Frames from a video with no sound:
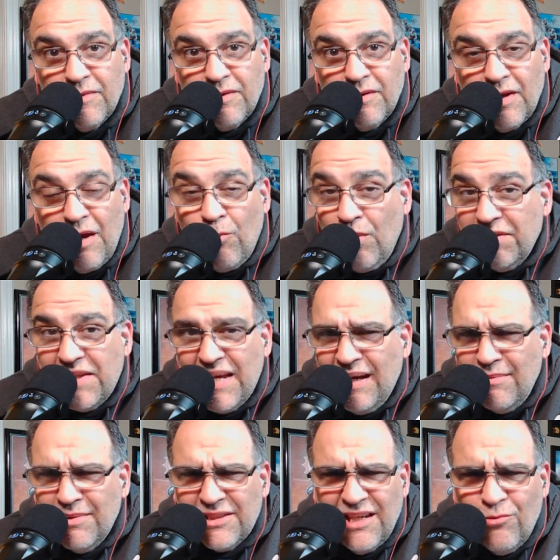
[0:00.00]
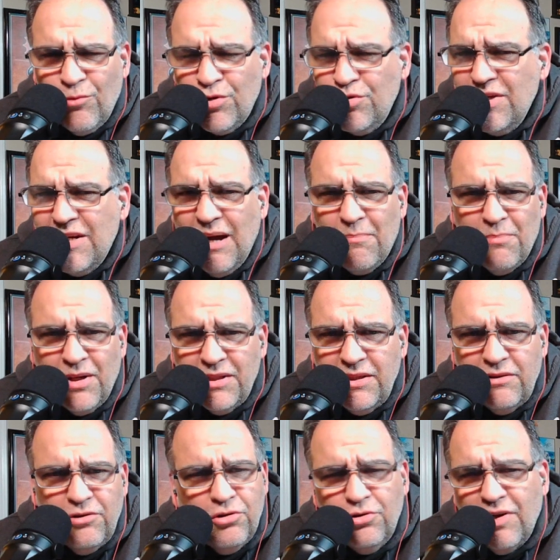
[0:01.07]
And one thing I'm gonna say, when you got
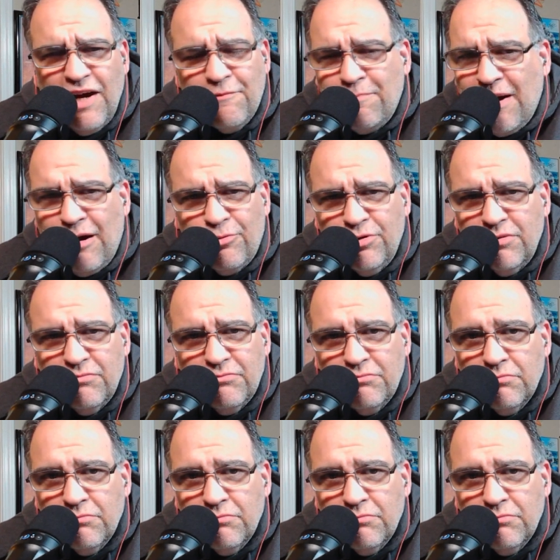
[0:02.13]
money, you don't have power.